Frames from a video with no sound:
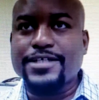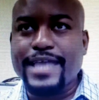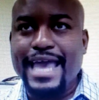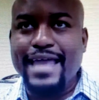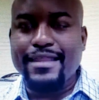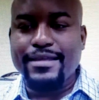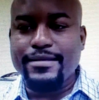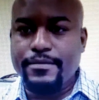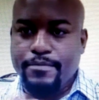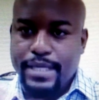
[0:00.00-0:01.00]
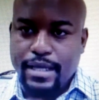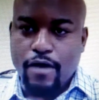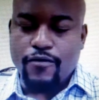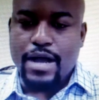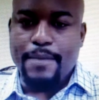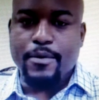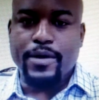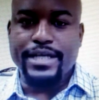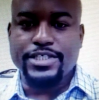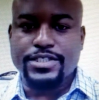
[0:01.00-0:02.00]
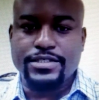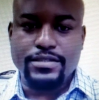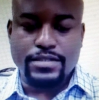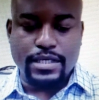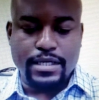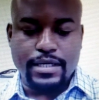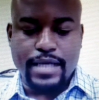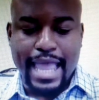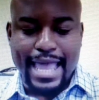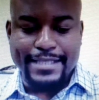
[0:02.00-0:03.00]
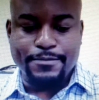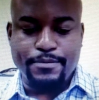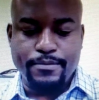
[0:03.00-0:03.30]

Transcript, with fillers: Catlett, being over operations, uh, has